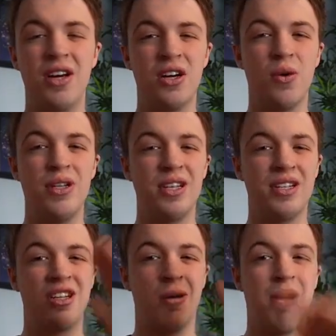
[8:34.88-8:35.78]
can always
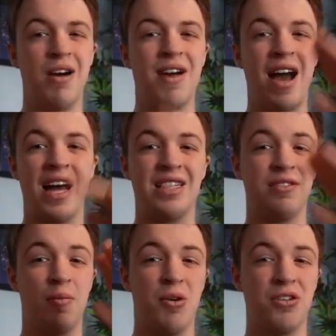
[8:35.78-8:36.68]
just jump out of the hatch
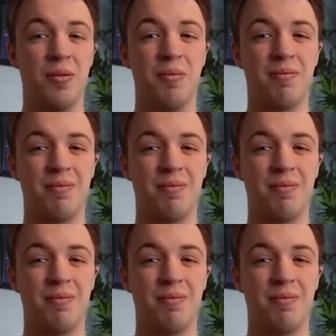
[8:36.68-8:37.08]
at the bottom.